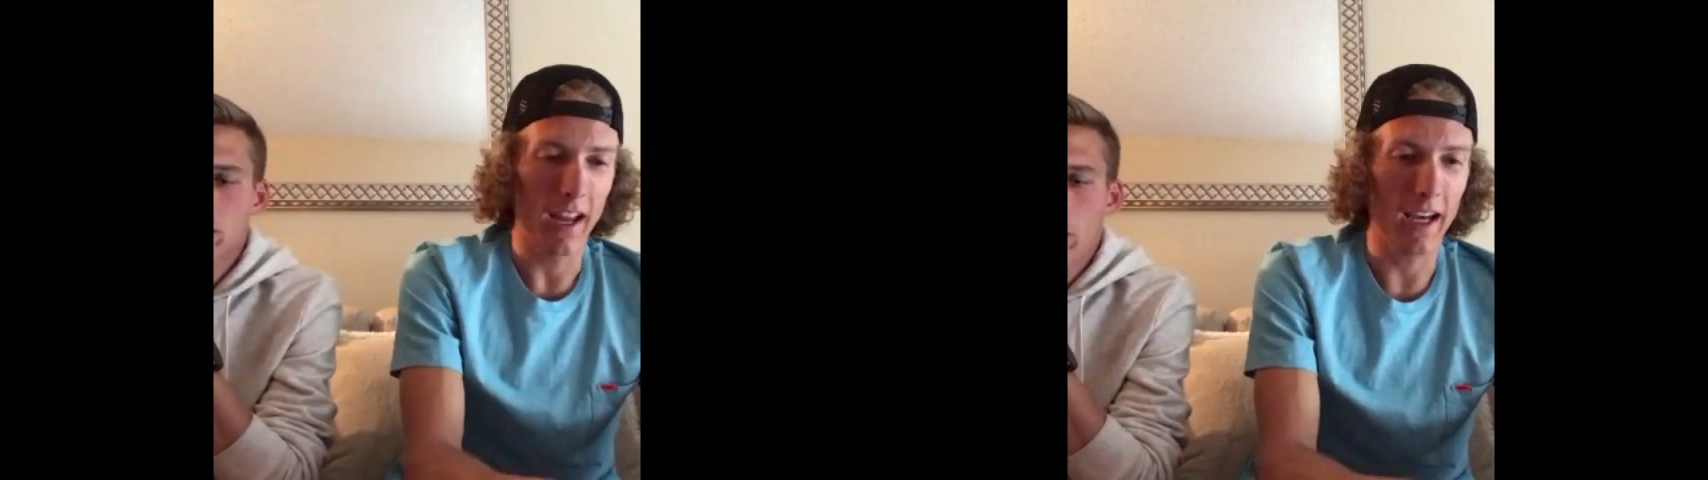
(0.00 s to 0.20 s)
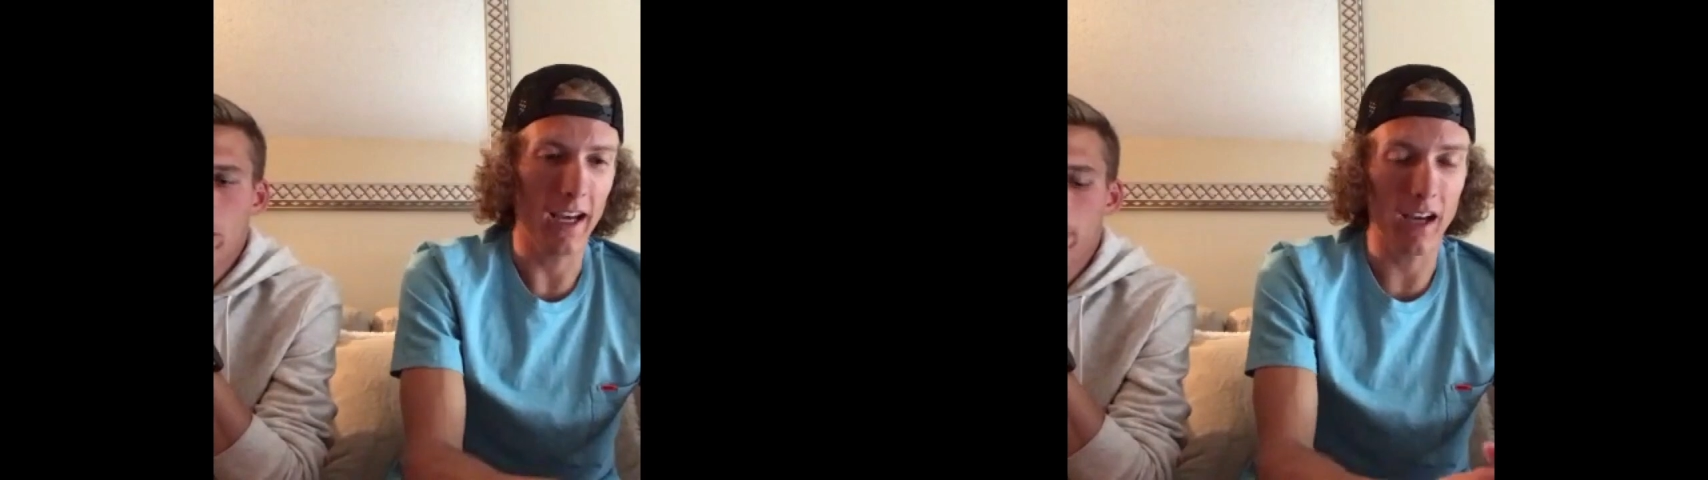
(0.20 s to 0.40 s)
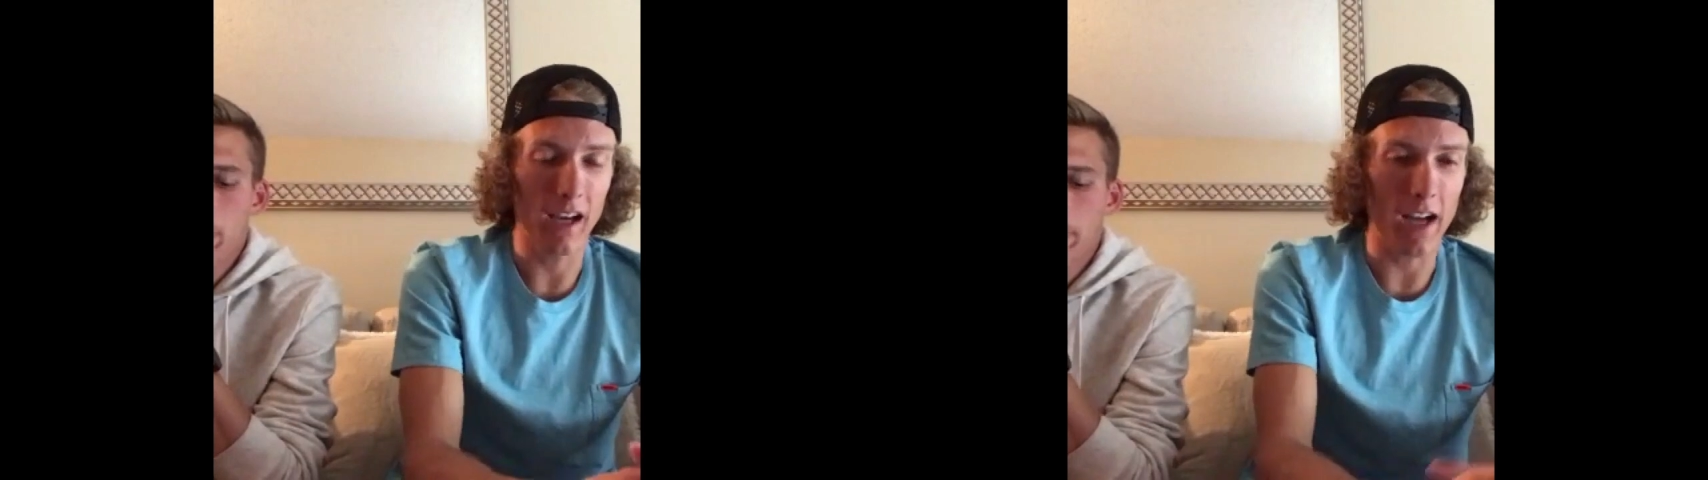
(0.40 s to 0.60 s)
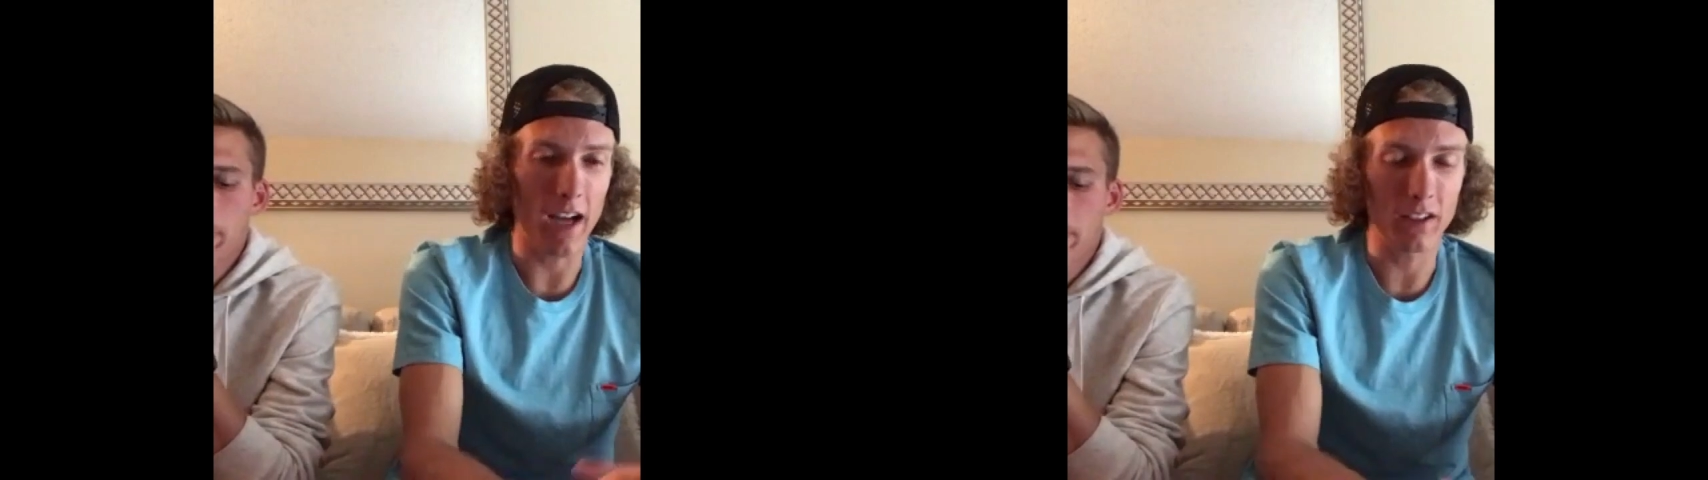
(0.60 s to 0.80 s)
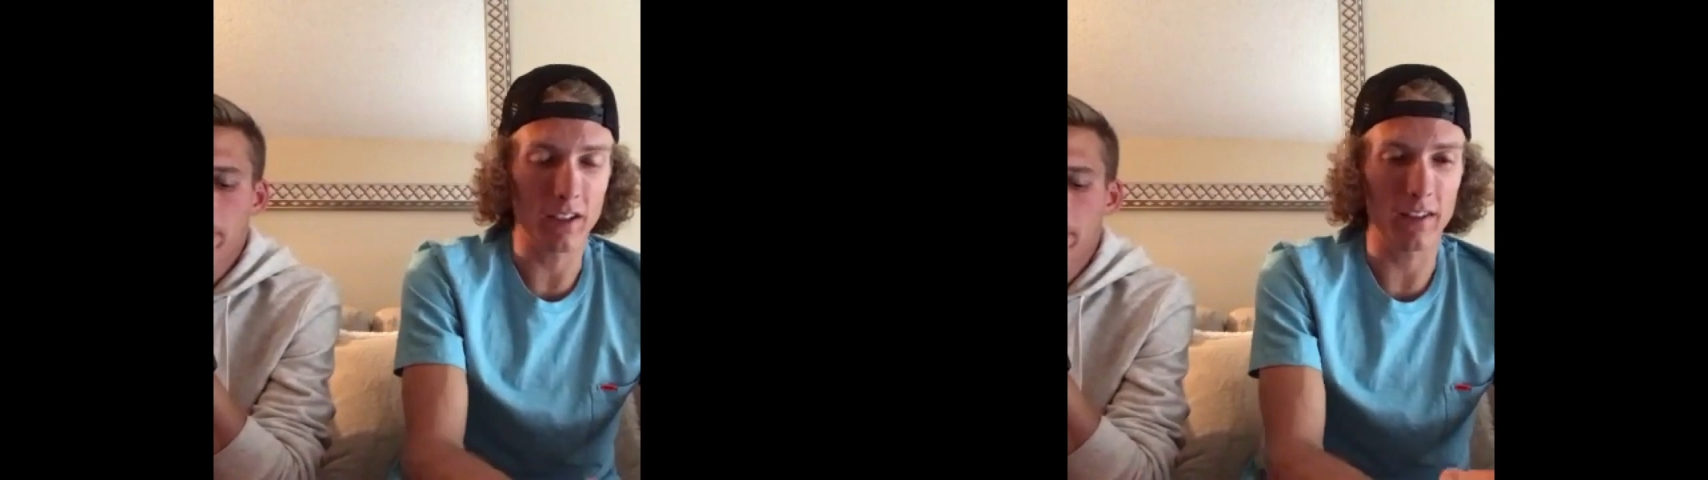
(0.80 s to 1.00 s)
And
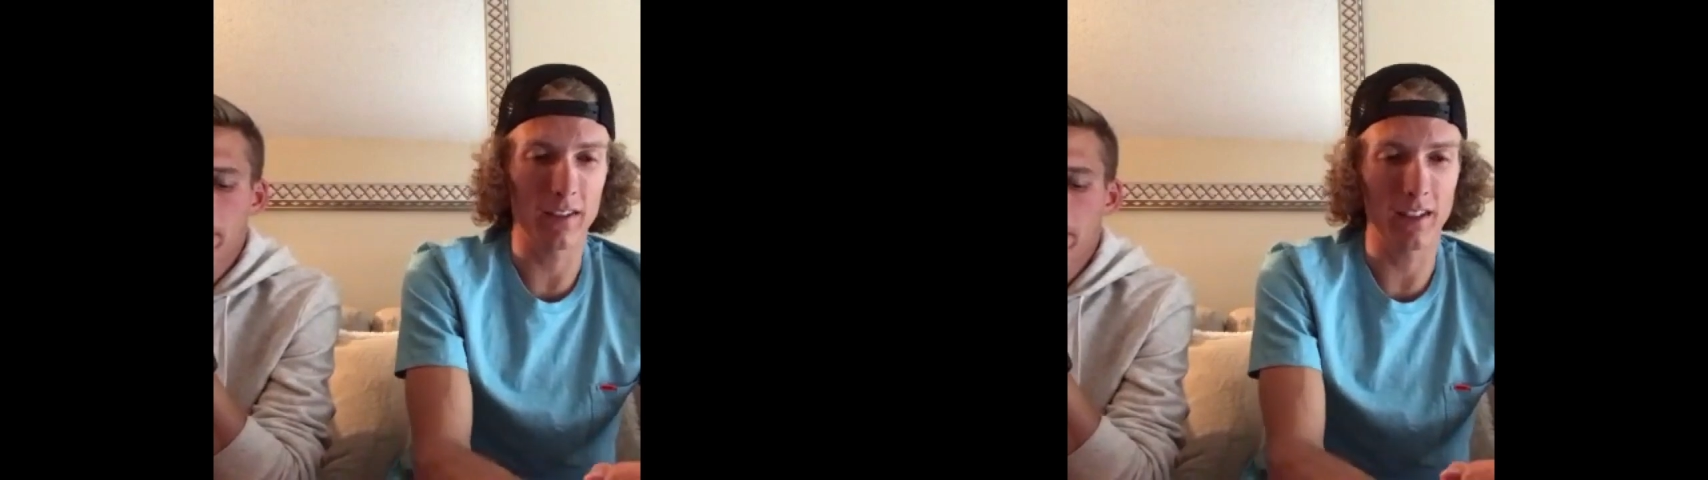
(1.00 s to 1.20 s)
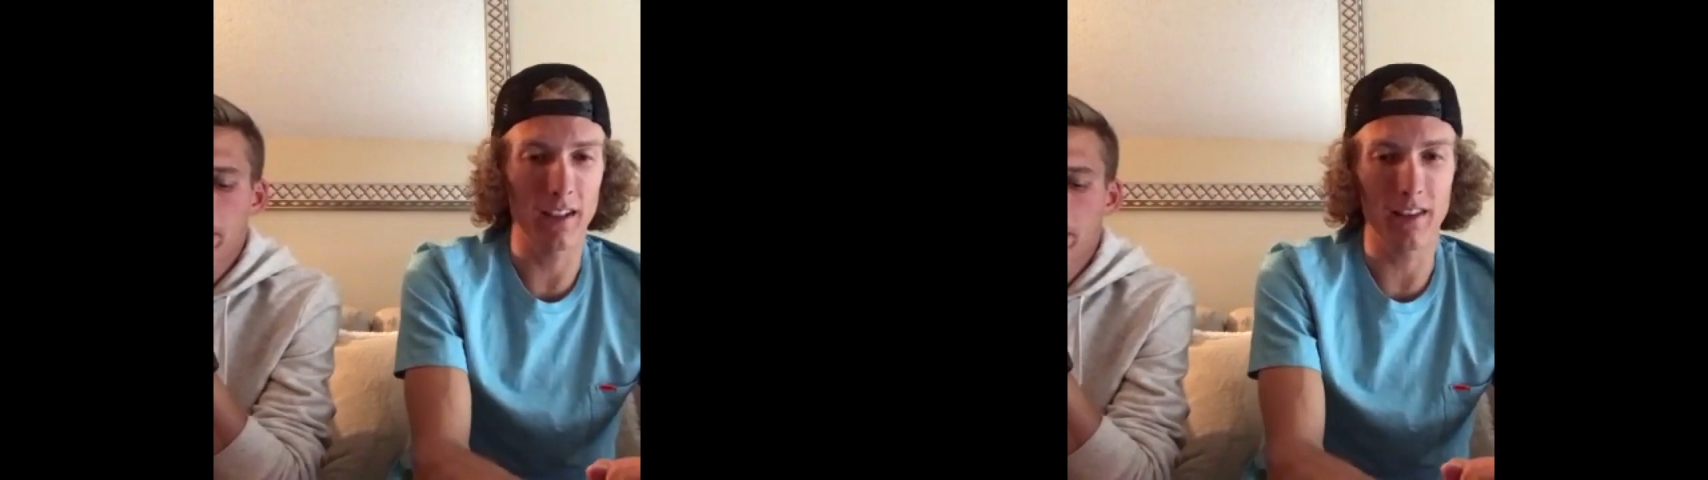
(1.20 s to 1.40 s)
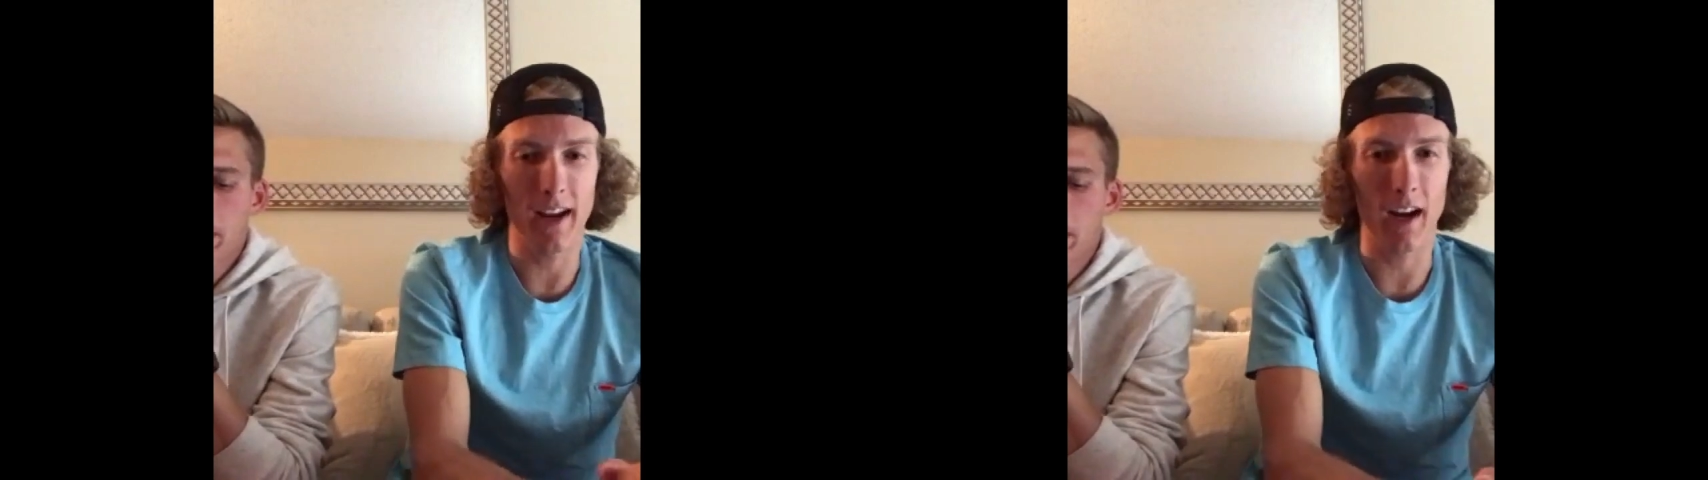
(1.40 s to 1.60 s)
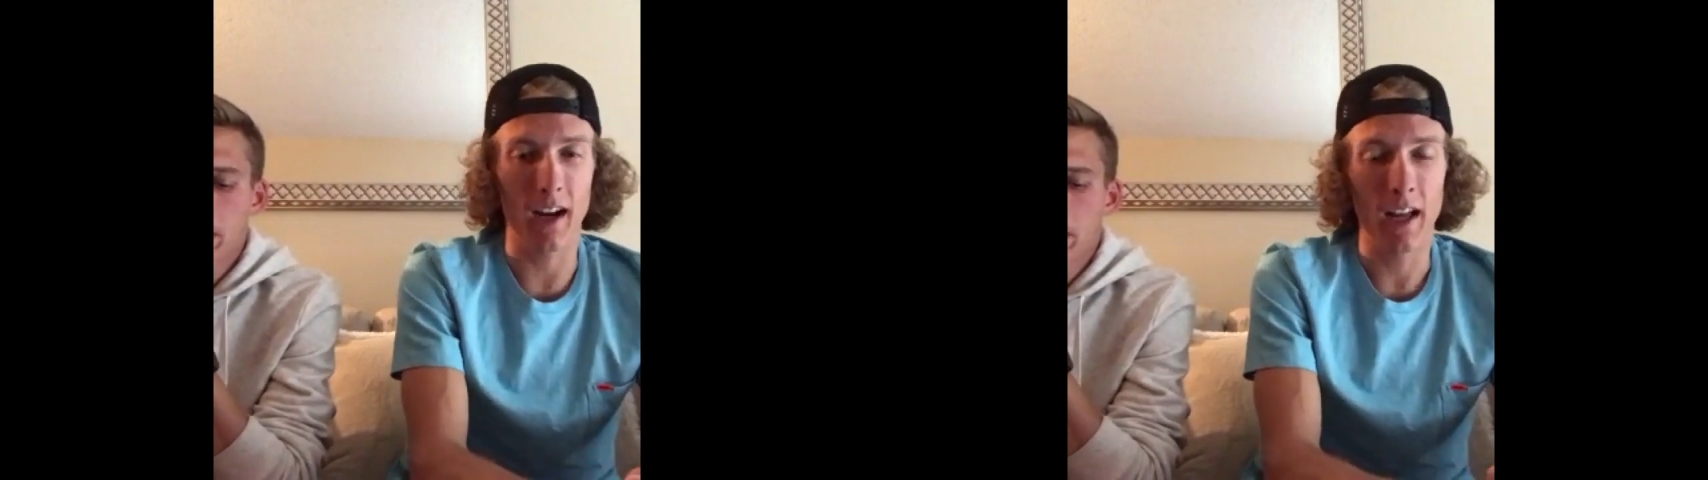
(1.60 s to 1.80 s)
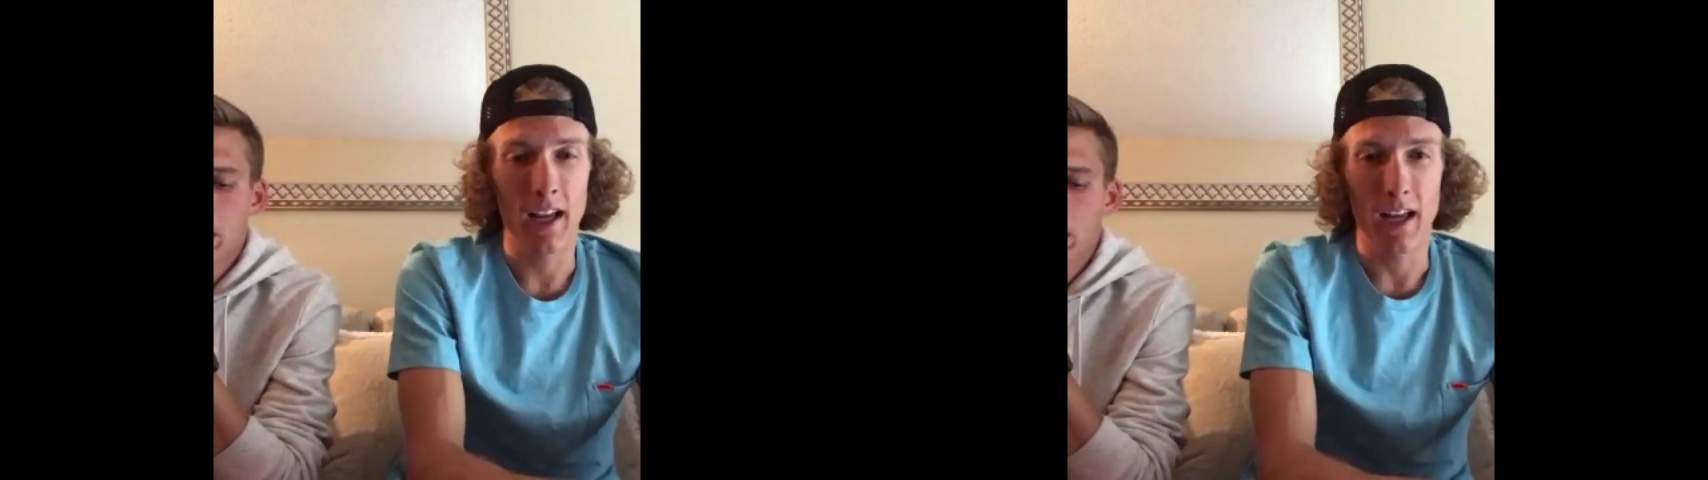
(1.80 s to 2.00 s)
I just got to sit in
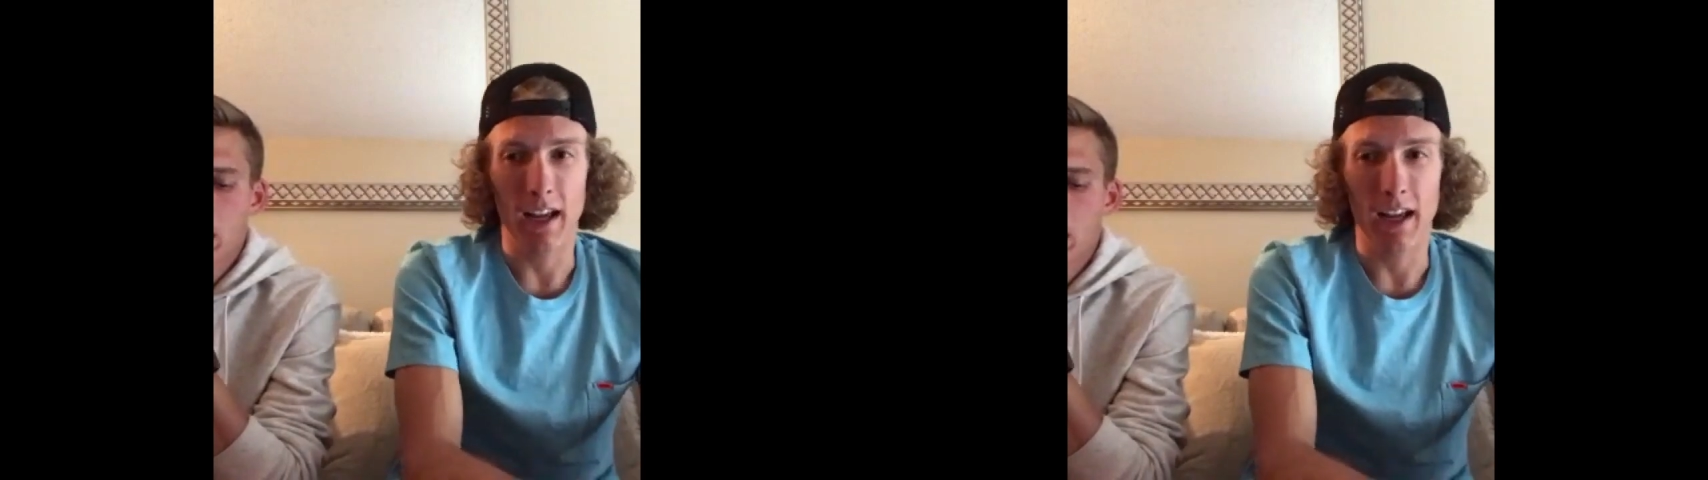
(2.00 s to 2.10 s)
there,